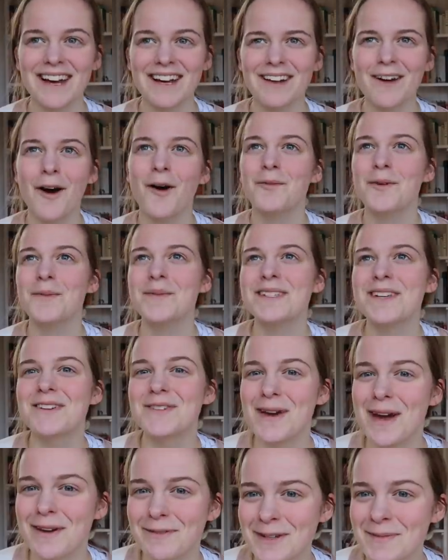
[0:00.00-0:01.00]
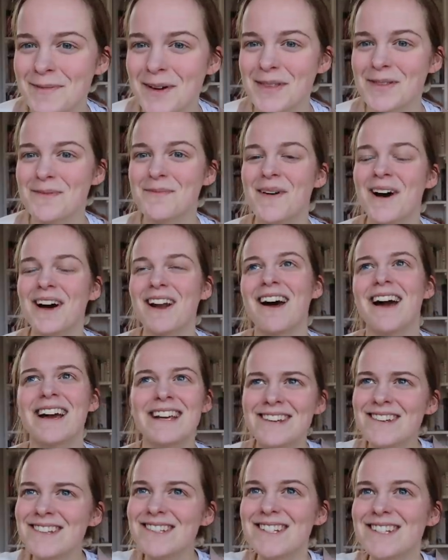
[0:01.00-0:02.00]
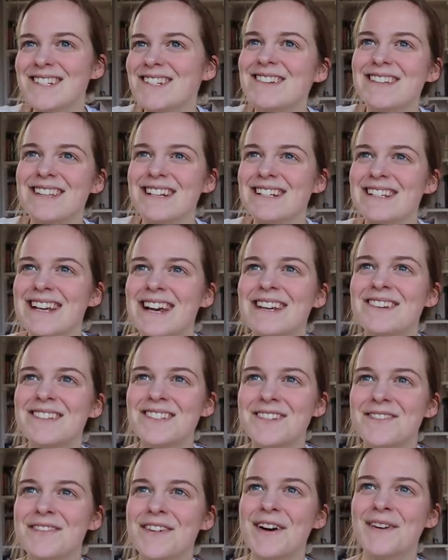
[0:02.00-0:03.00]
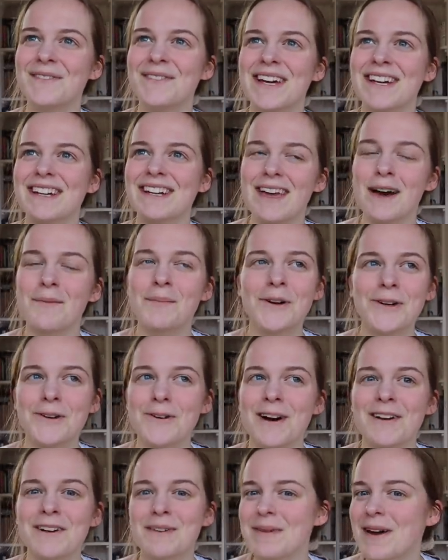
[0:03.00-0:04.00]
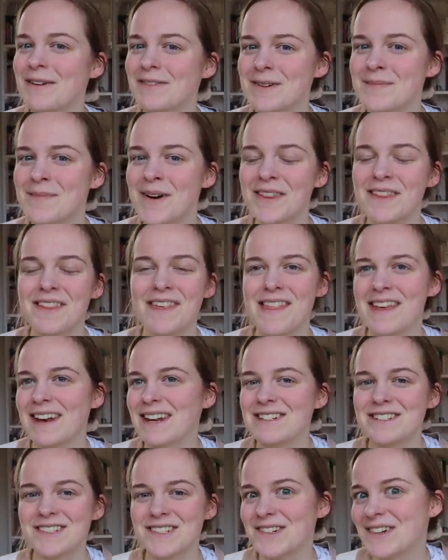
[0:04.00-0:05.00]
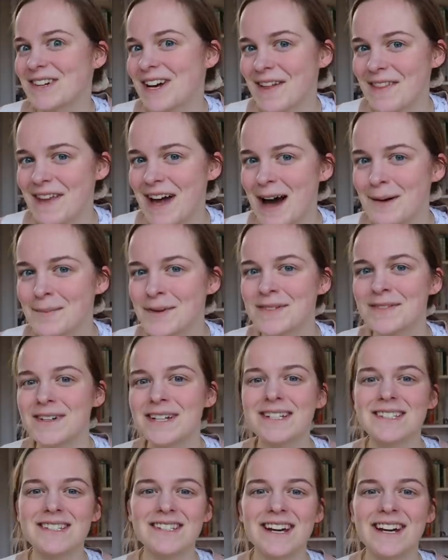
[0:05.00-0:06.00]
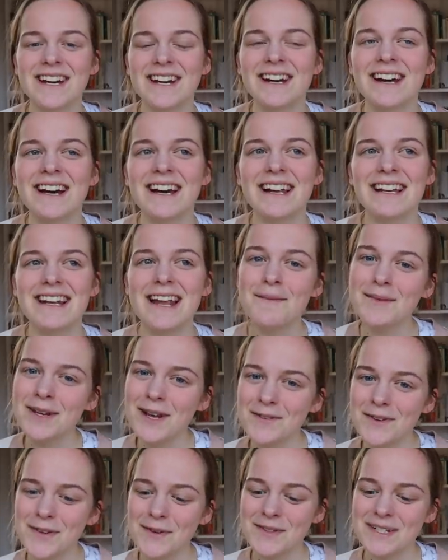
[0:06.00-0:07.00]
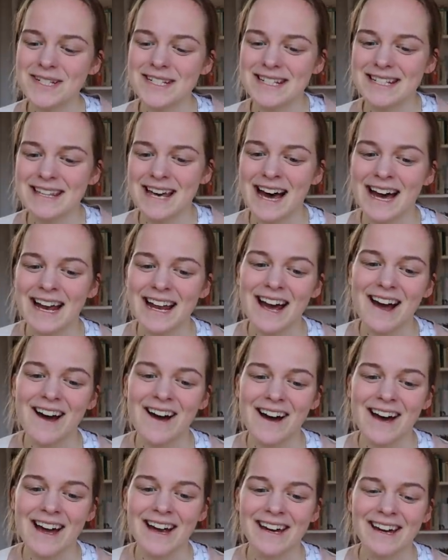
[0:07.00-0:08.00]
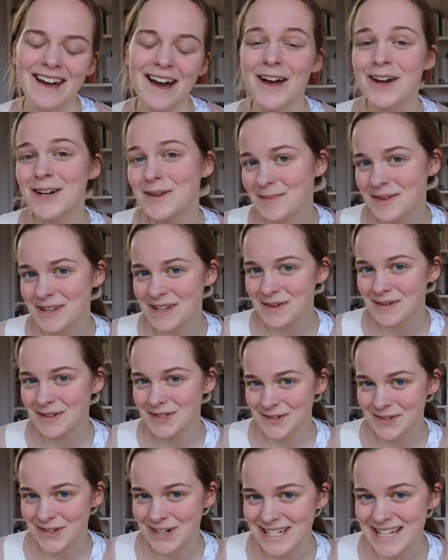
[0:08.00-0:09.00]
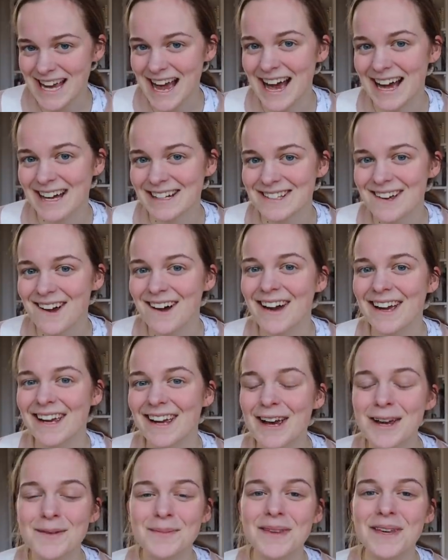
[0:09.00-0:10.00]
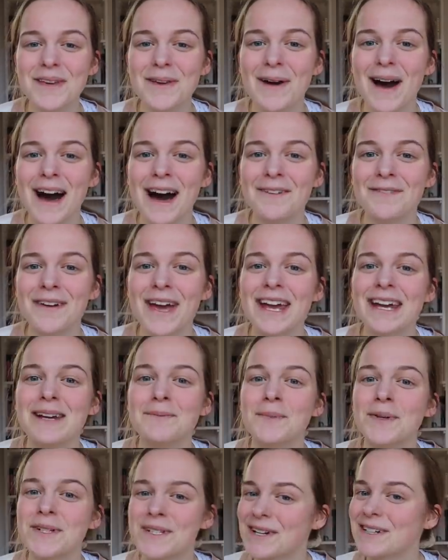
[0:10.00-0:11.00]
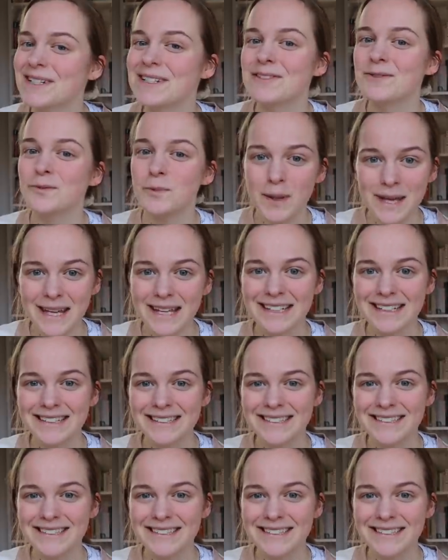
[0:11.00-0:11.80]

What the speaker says: I can't promise I'll do it every month, but I used to do these. I used to film like a book roundup every month, and then I just got out the habit of it. So let me know if you want to see that. I hope that you enjoyed, and I hope that you have a productive week.